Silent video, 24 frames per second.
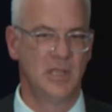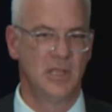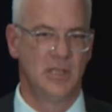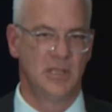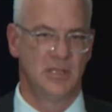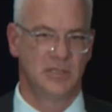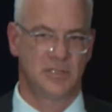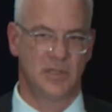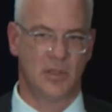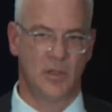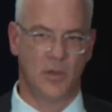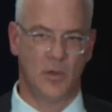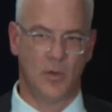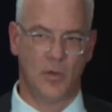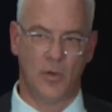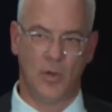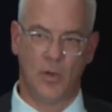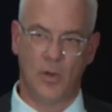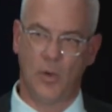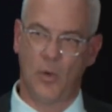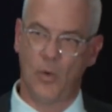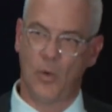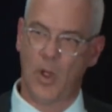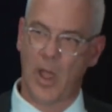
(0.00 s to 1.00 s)
So
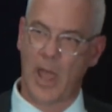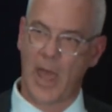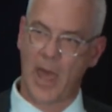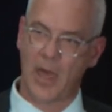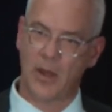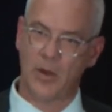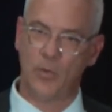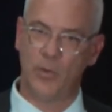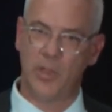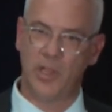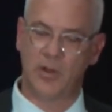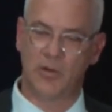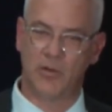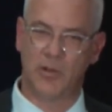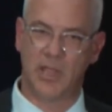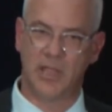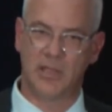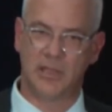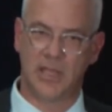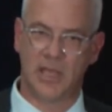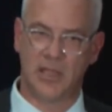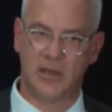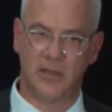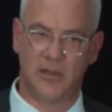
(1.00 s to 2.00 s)
how do we
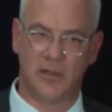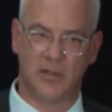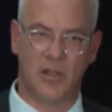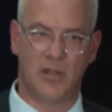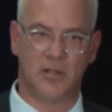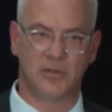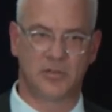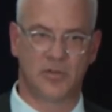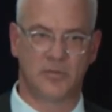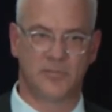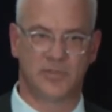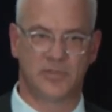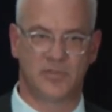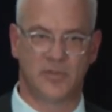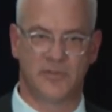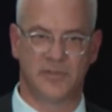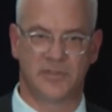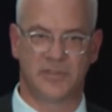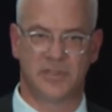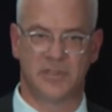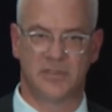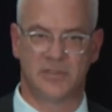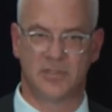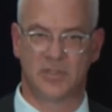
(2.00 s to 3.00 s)
create that in the long-term
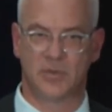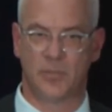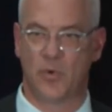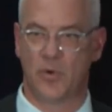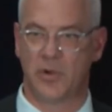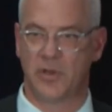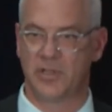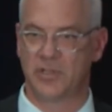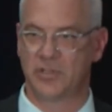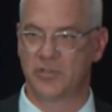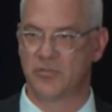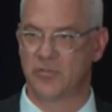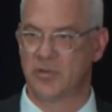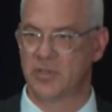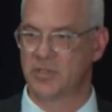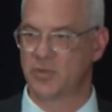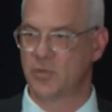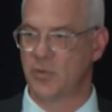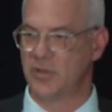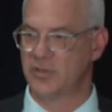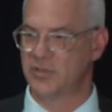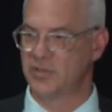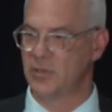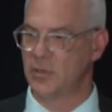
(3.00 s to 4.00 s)
service and support industry as
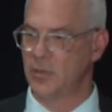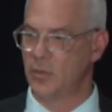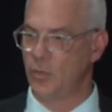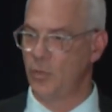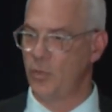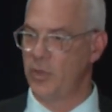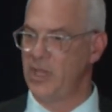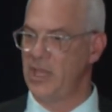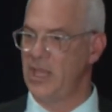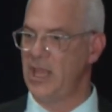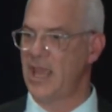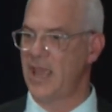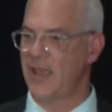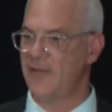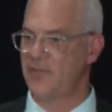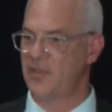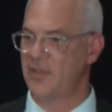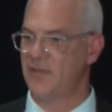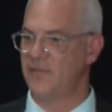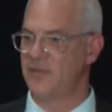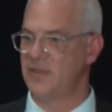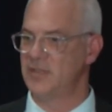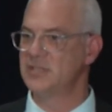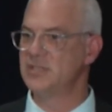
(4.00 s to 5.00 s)
well so that we have
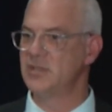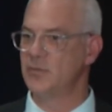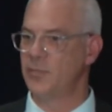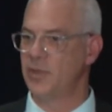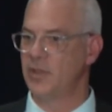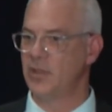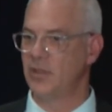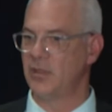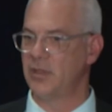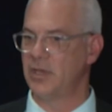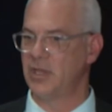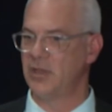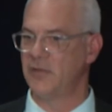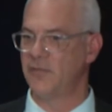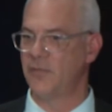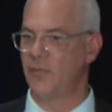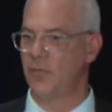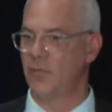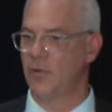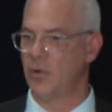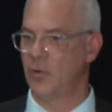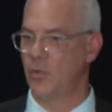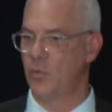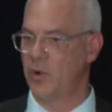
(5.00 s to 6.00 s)
the visibility
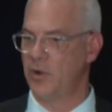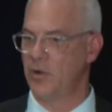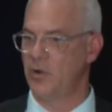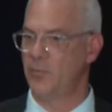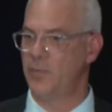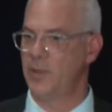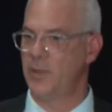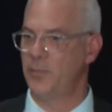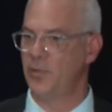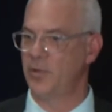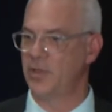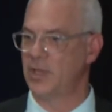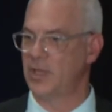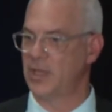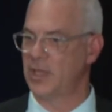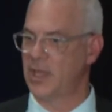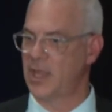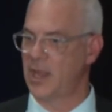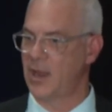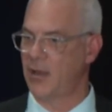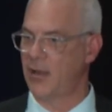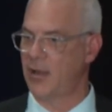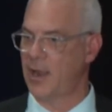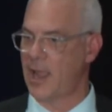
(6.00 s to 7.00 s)
for where do people get
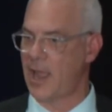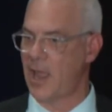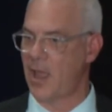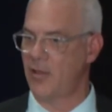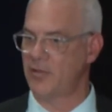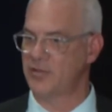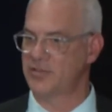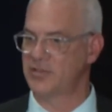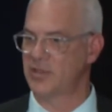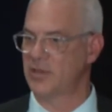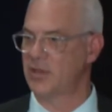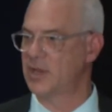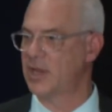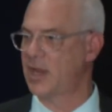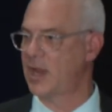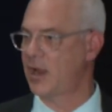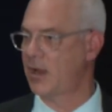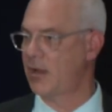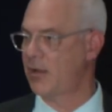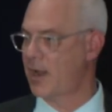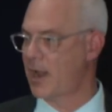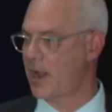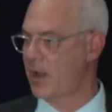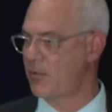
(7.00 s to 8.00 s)
care, how is their
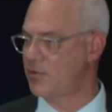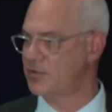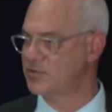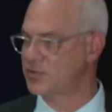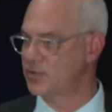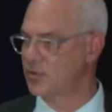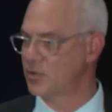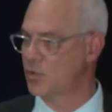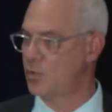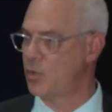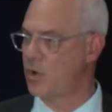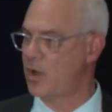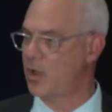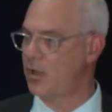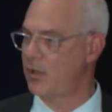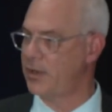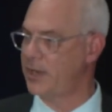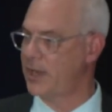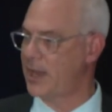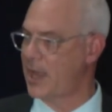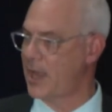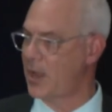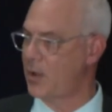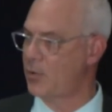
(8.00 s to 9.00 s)
care, how is their
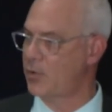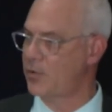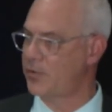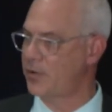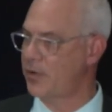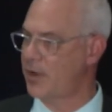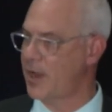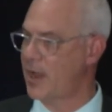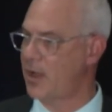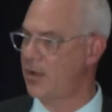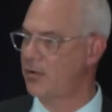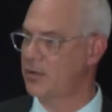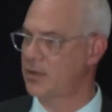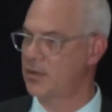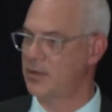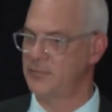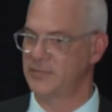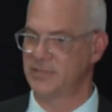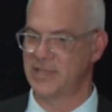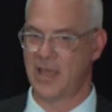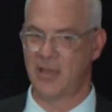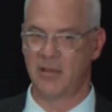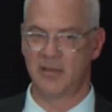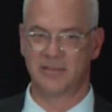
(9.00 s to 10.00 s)
quality, how are their
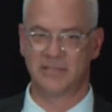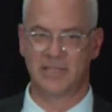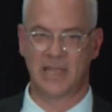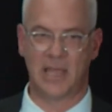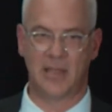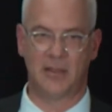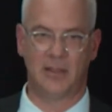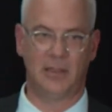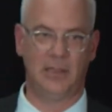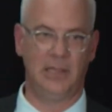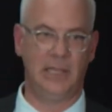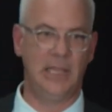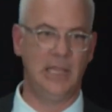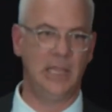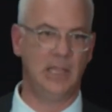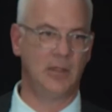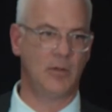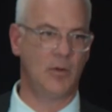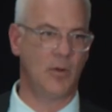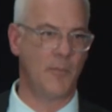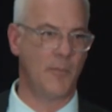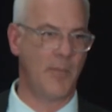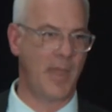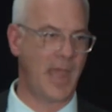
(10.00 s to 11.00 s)
outcomes, how does that
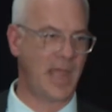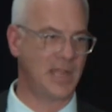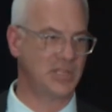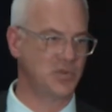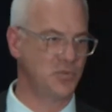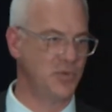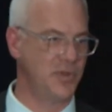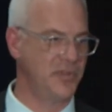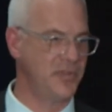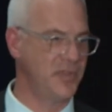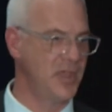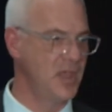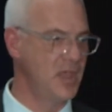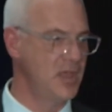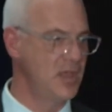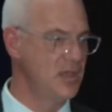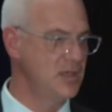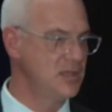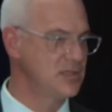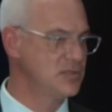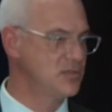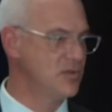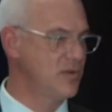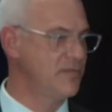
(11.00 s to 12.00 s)
link or match with
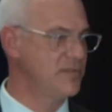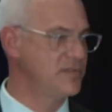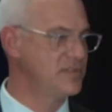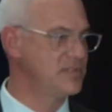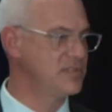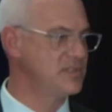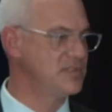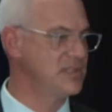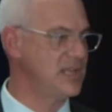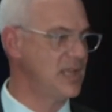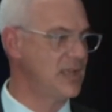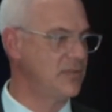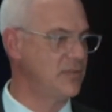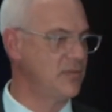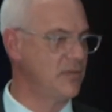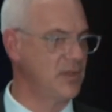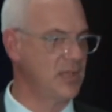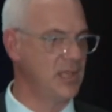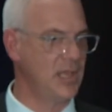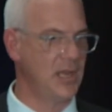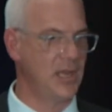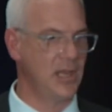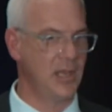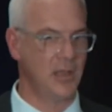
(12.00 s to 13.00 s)
services that they're
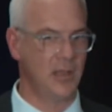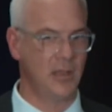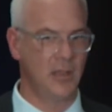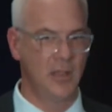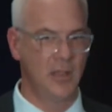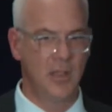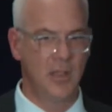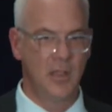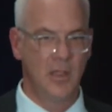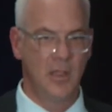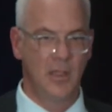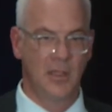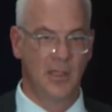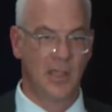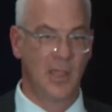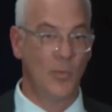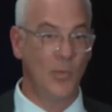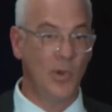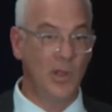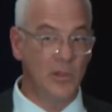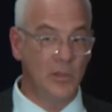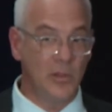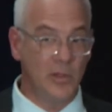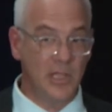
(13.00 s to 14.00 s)
getting? Can
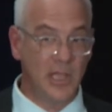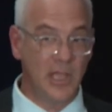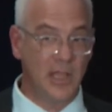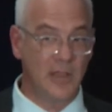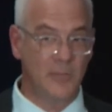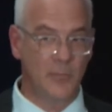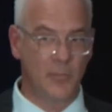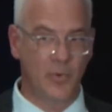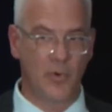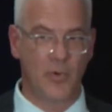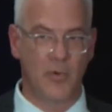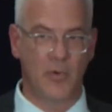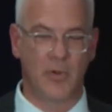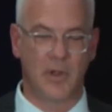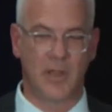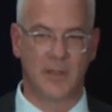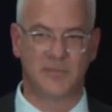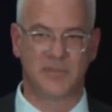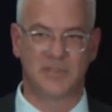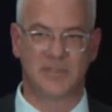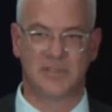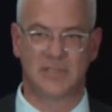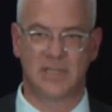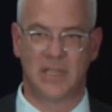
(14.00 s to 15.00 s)
we look at
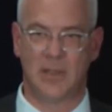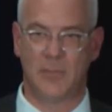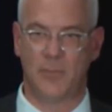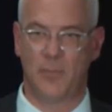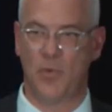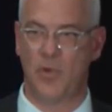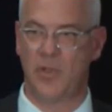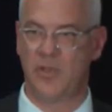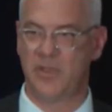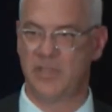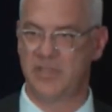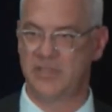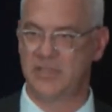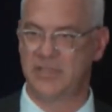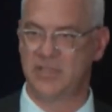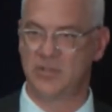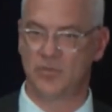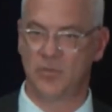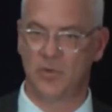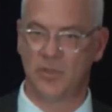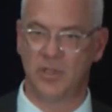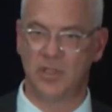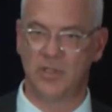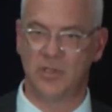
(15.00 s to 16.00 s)
programs and say, boy, this is
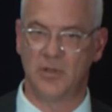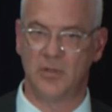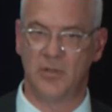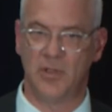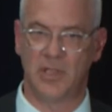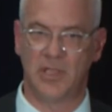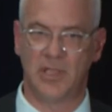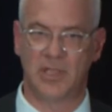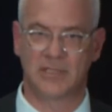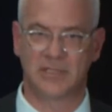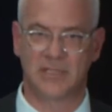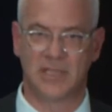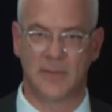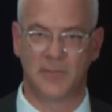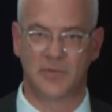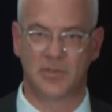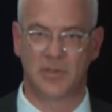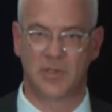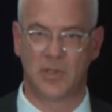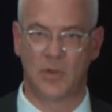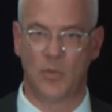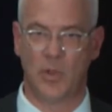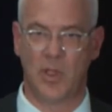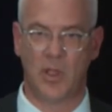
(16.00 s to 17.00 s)
really doing
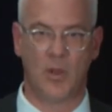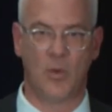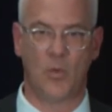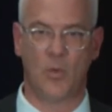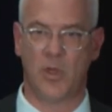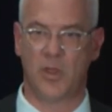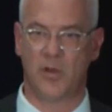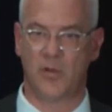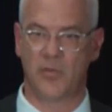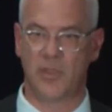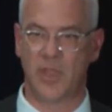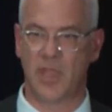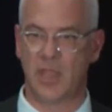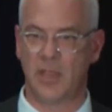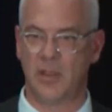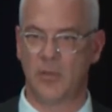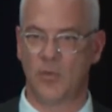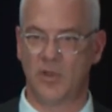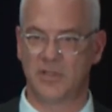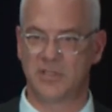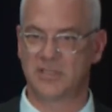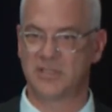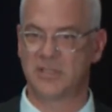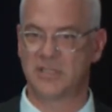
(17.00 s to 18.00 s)
exceptionally well,
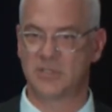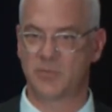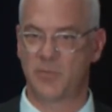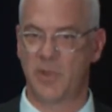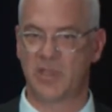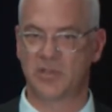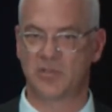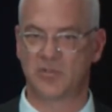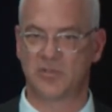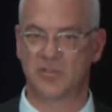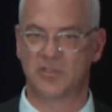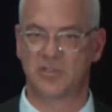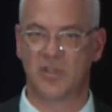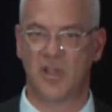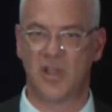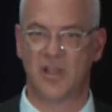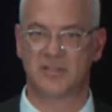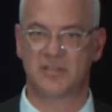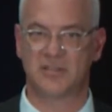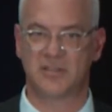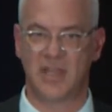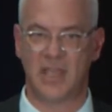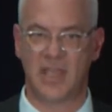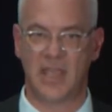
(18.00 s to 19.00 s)
what's the special
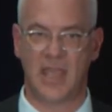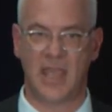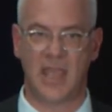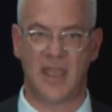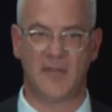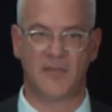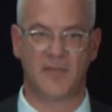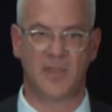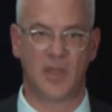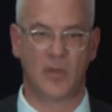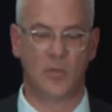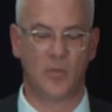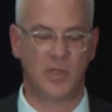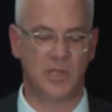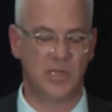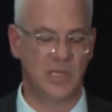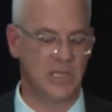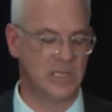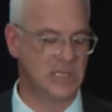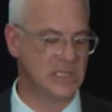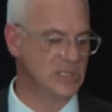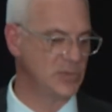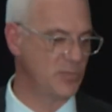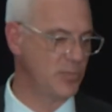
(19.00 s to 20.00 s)
sauce they have that we
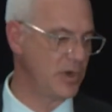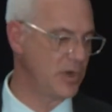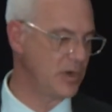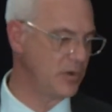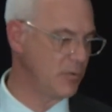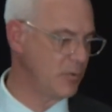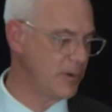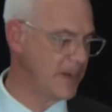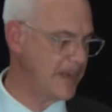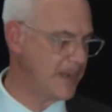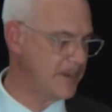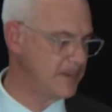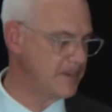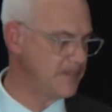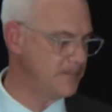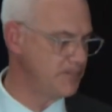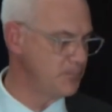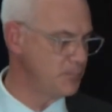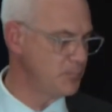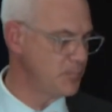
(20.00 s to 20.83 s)
need to spread around?